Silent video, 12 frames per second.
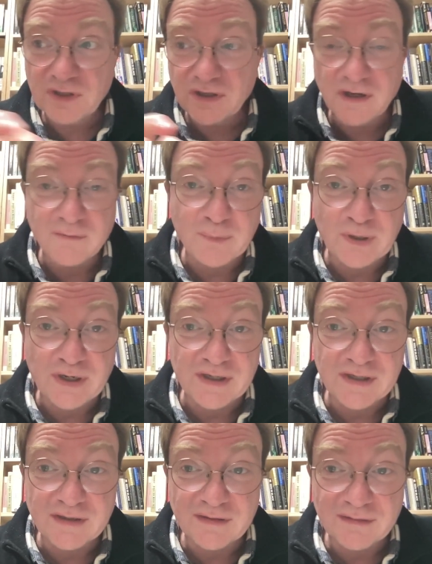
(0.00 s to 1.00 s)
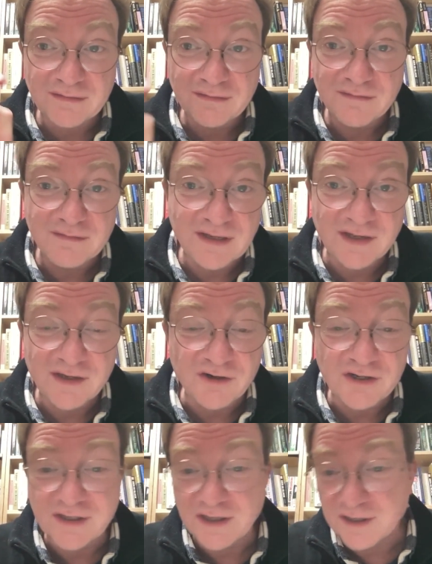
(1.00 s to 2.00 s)
cut and paste, get the
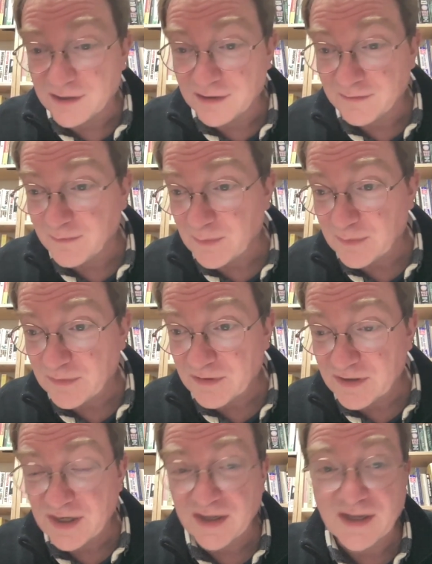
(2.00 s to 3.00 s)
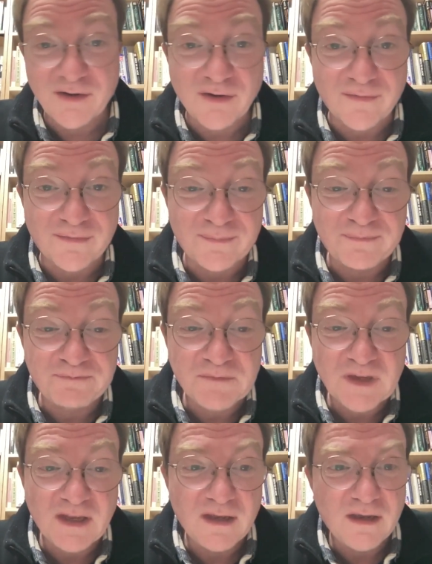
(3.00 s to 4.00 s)
translation, send that off.
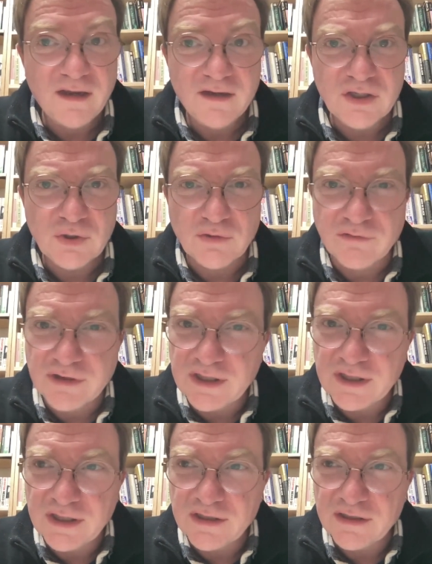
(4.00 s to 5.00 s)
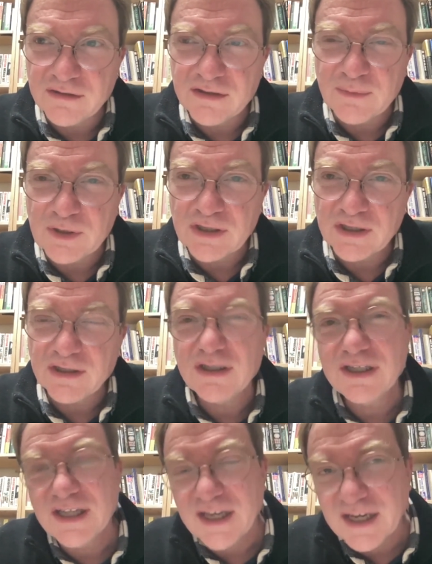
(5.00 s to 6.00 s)
Do you really need to speak English?
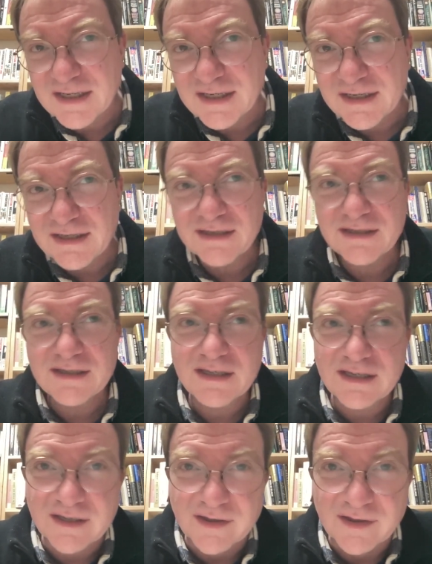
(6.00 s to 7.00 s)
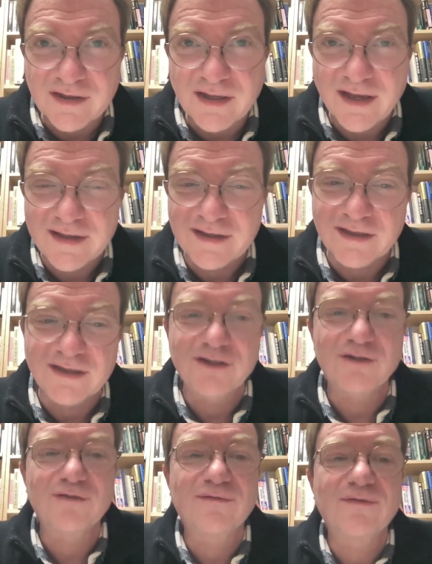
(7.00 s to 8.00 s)
Yes, still, I think it's
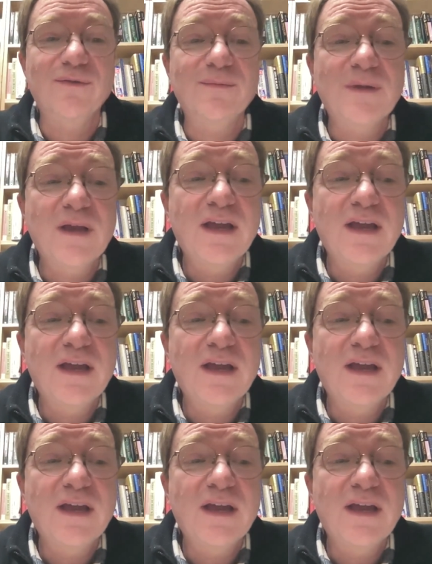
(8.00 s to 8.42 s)
useful.